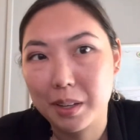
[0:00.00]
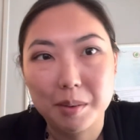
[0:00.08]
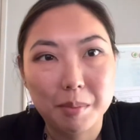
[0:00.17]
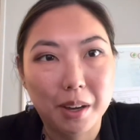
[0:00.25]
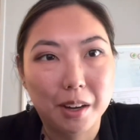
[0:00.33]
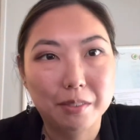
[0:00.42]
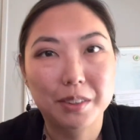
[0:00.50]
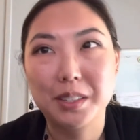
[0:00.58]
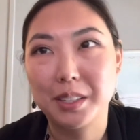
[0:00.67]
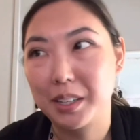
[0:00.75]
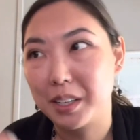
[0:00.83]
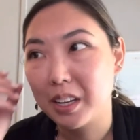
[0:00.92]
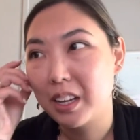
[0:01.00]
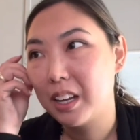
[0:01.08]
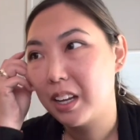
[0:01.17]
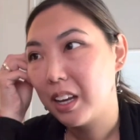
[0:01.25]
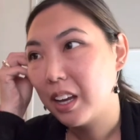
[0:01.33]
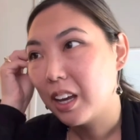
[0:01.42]
in my office
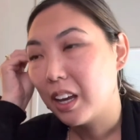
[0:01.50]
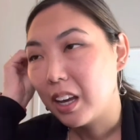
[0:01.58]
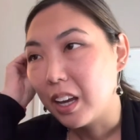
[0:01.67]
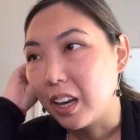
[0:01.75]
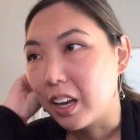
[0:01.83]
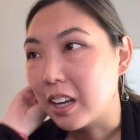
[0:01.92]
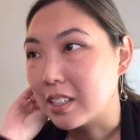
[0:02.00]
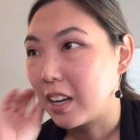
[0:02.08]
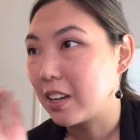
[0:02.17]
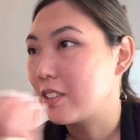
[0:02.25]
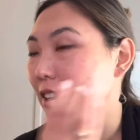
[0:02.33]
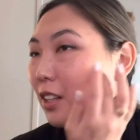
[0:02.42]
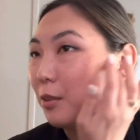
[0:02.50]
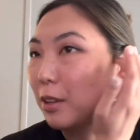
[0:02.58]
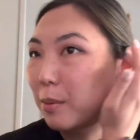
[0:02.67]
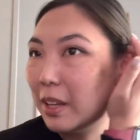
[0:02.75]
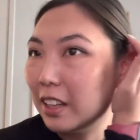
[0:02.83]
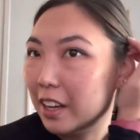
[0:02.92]
and it's actually a little
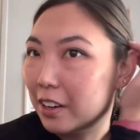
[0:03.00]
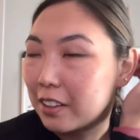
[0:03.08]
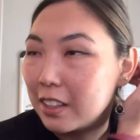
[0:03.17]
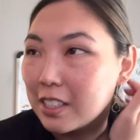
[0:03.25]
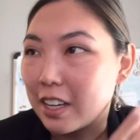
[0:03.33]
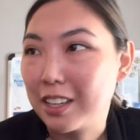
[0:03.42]
bit later in the day.